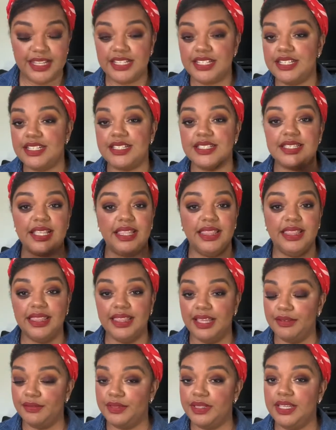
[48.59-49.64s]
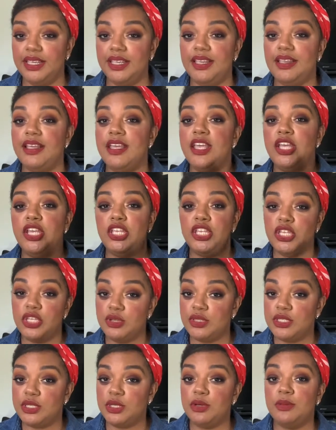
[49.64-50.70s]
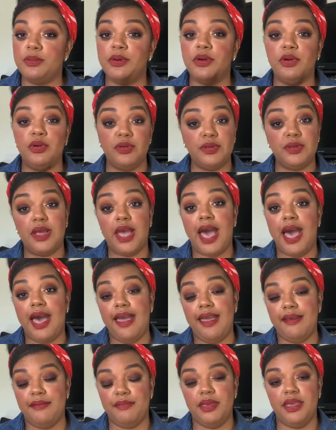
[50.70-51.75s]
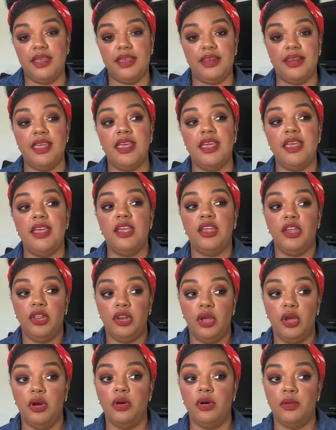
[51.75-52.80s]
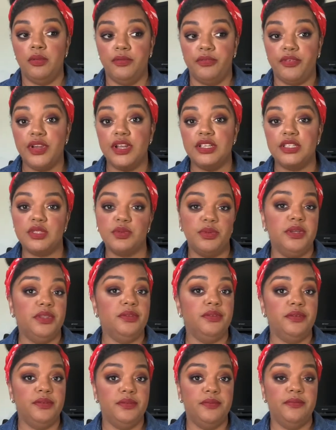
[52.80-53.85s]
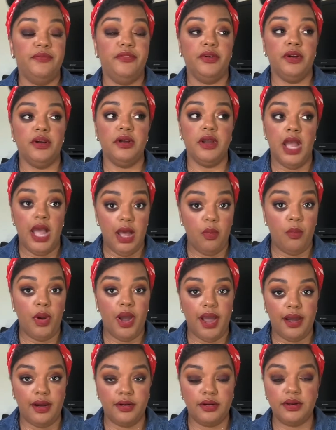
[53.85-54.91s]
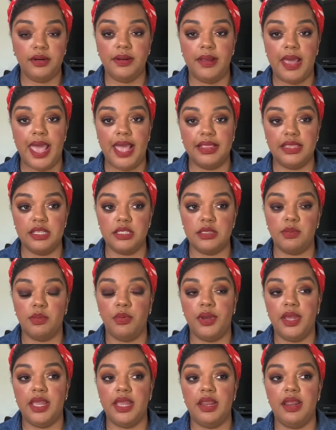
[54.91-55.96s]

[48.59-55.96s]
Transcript: She's a lovely YouTuber who I have been, you know, friends with for a while at this point.